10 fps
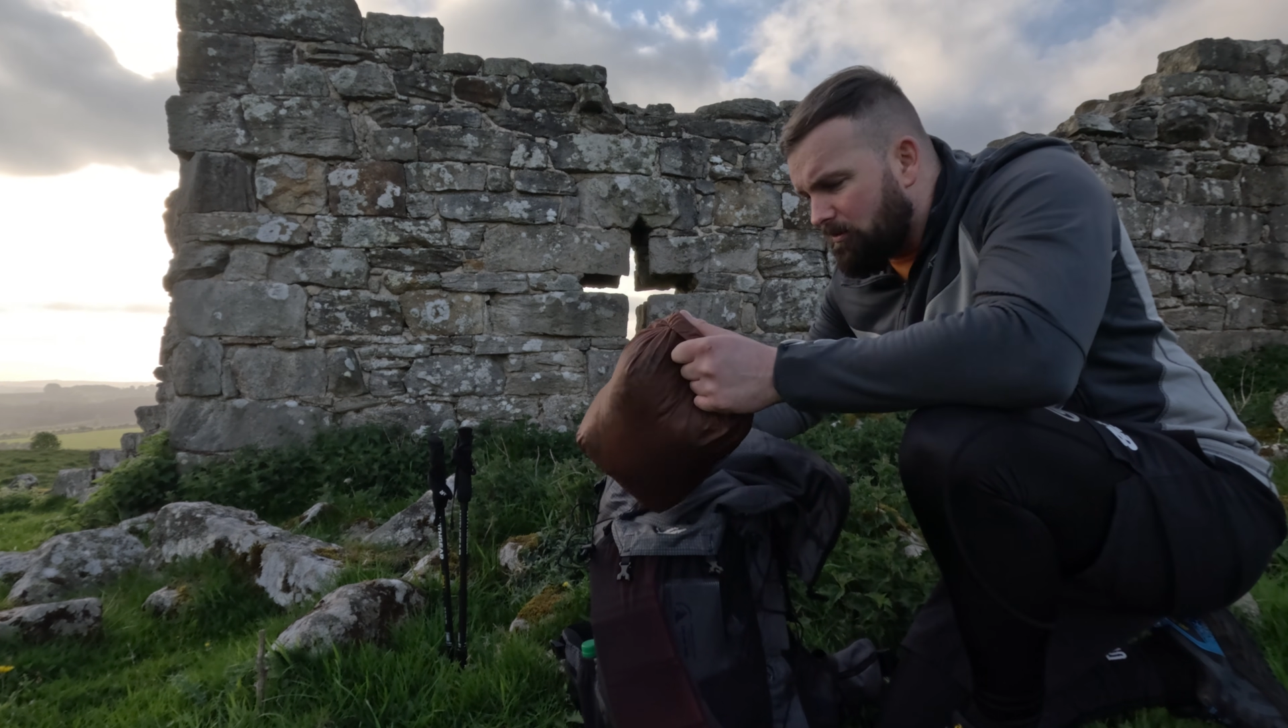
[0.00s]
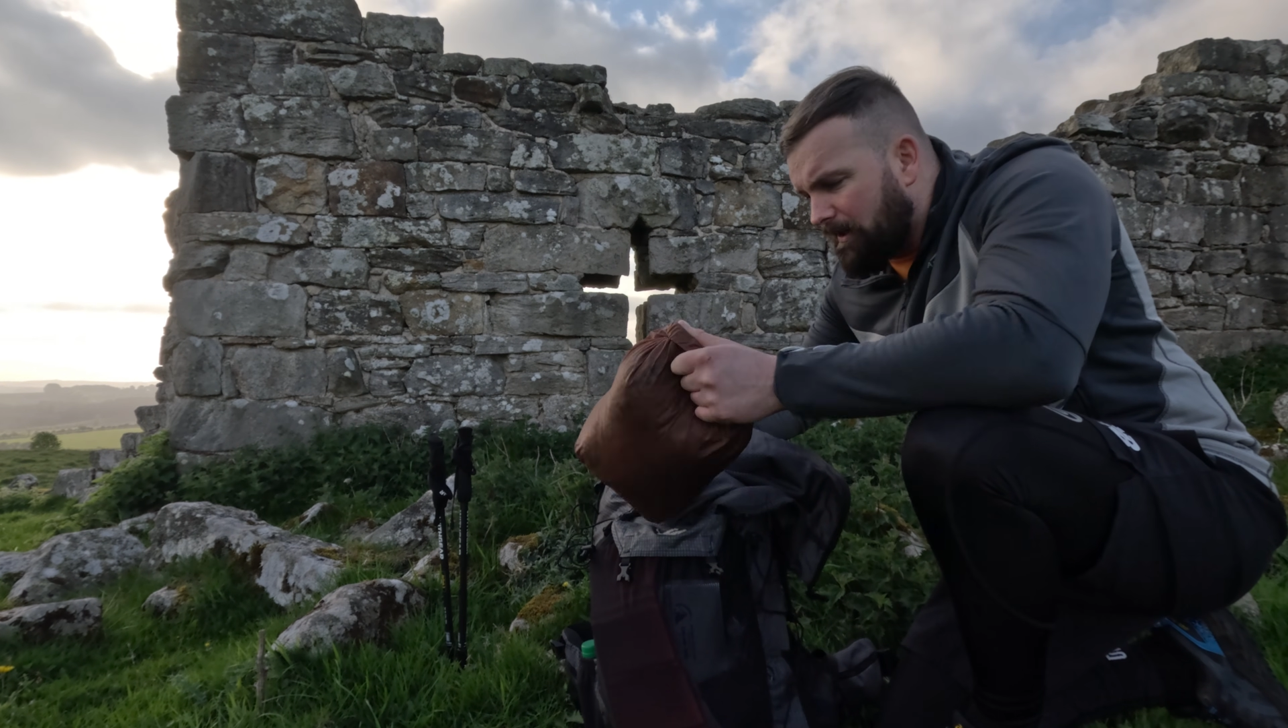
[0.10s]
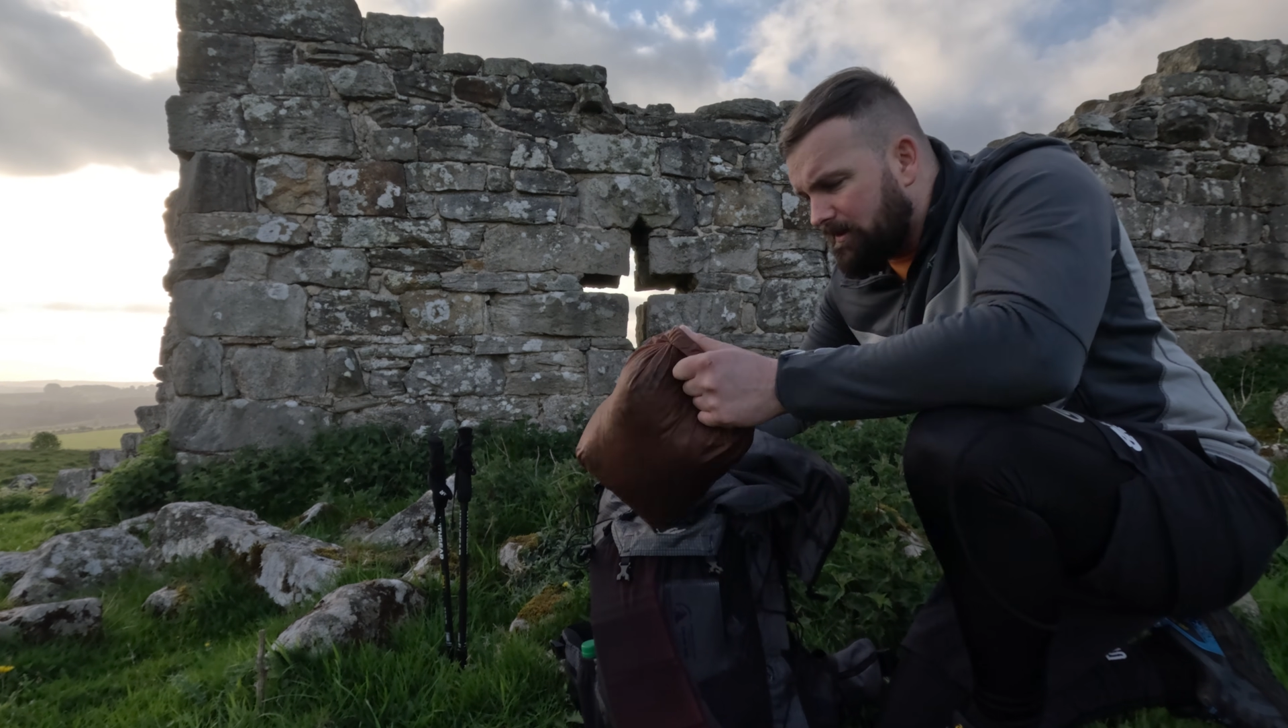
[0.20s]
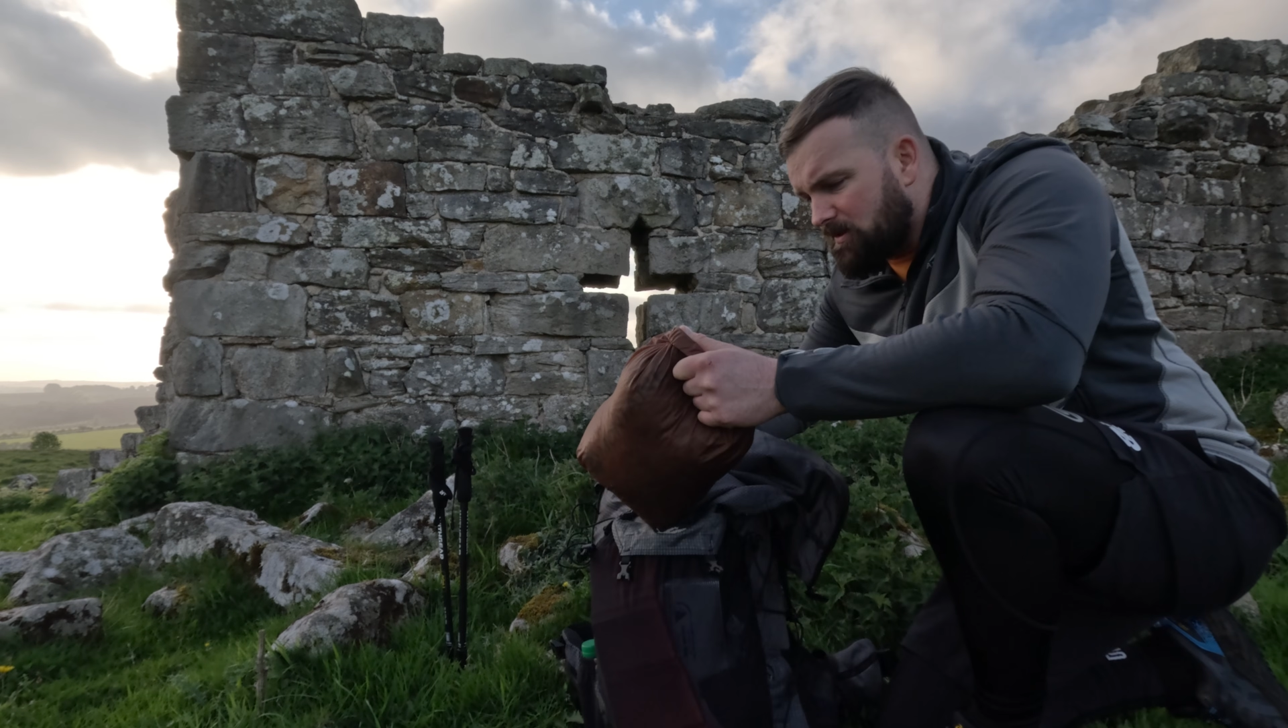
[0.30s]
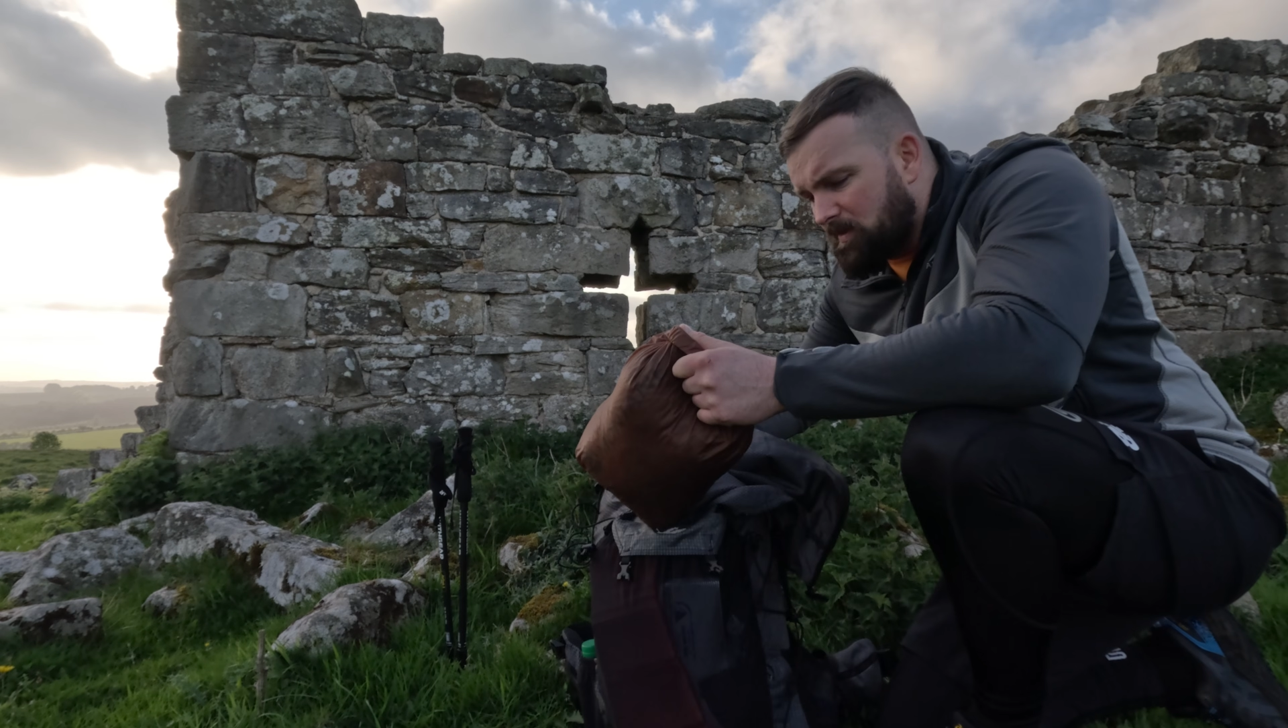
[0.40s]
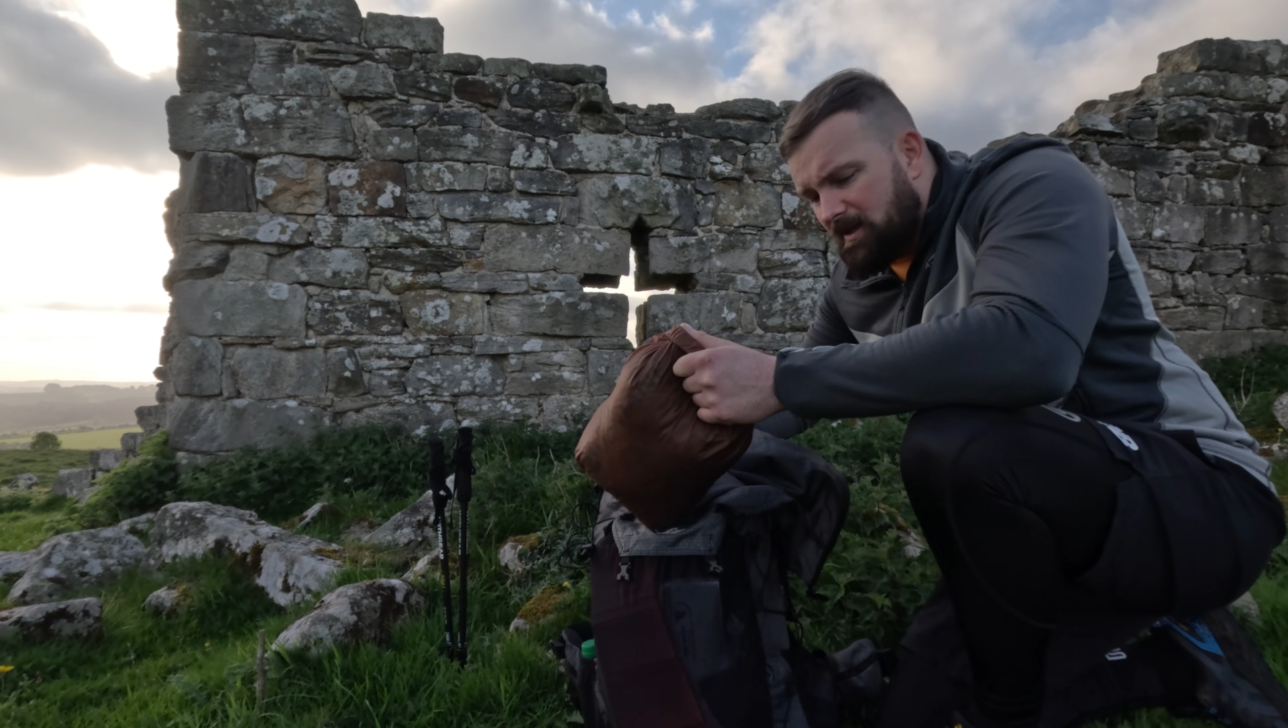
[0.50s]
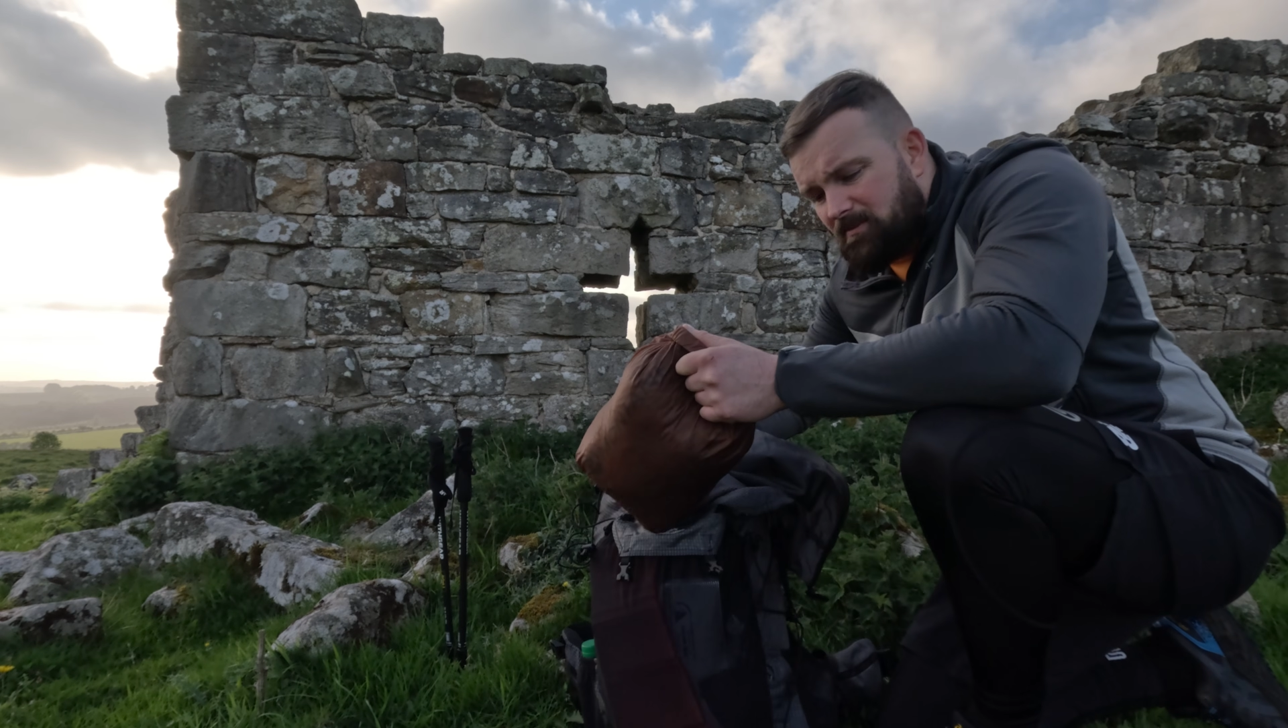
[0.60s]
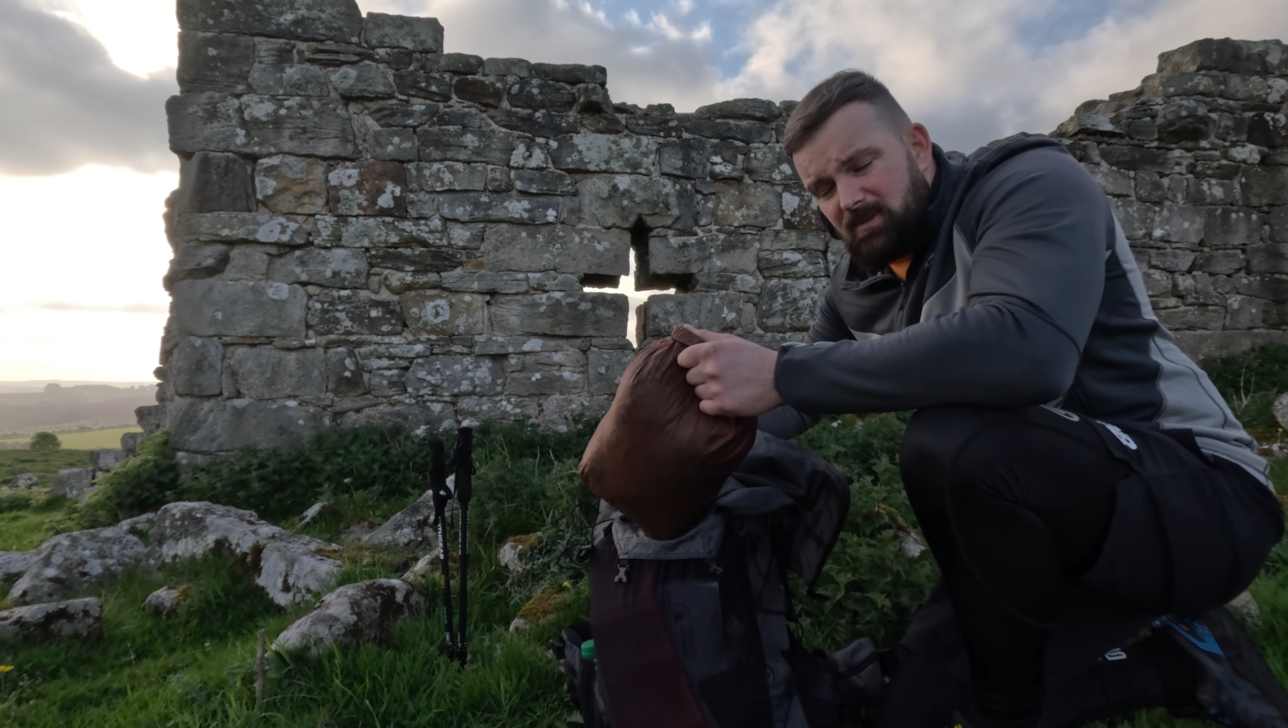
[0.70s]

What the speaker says: like the space.